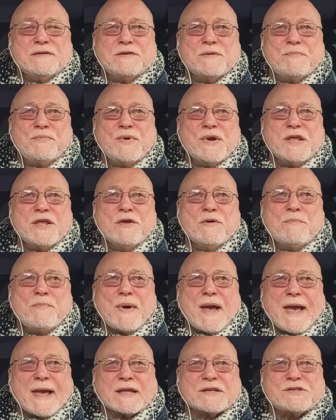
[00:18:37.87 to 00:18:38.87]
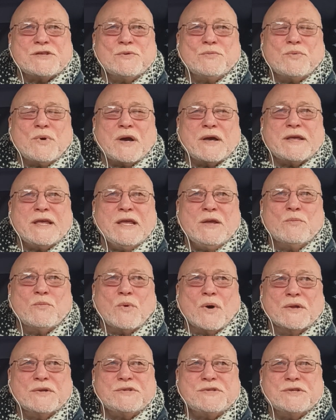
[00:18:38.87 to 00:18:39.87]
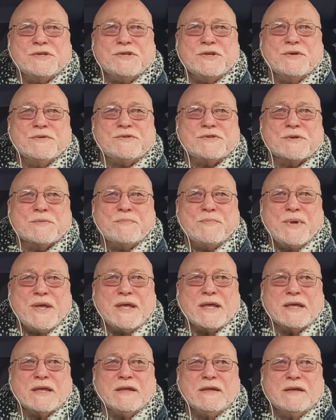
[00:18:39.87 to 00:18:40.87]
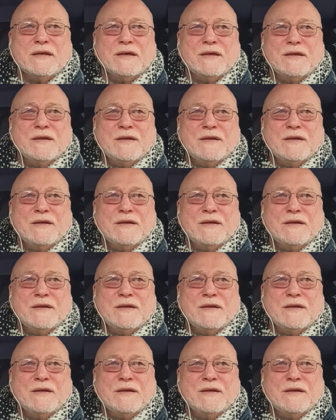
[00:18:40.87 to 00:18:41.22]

to bring you back to what he wanted you to be.